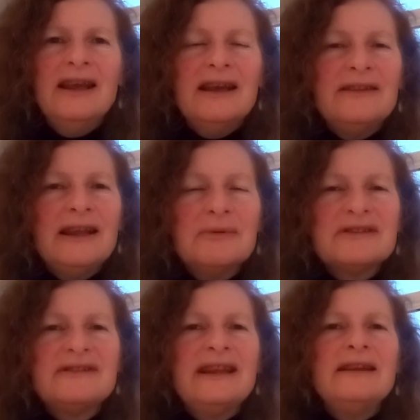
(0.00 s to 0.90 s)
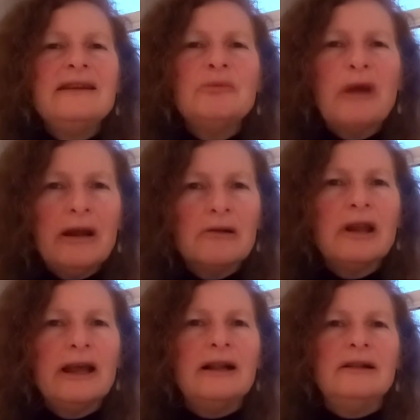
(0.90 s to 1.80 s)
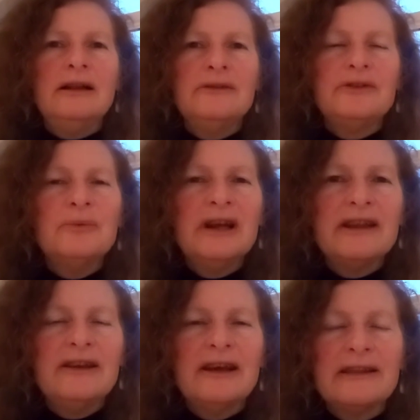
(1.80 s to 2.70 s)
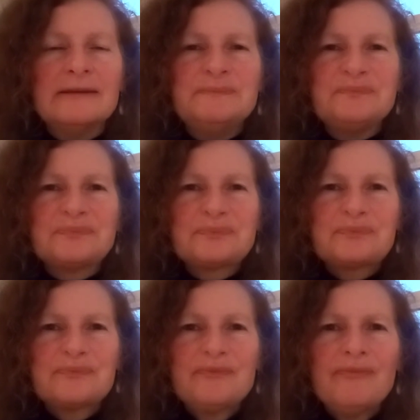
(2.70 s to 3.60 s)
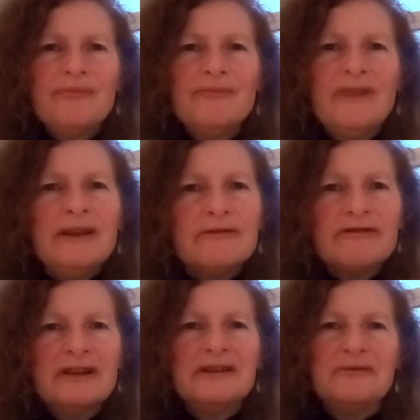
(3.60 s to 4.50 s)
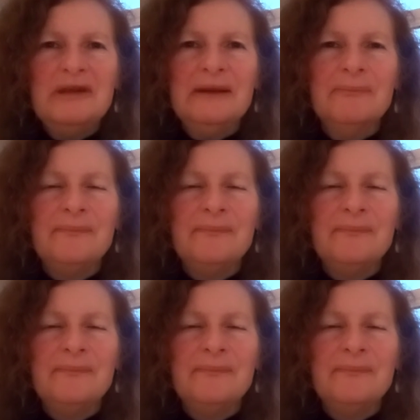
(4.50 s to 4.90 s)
And they were standing parallel to one another in front of me.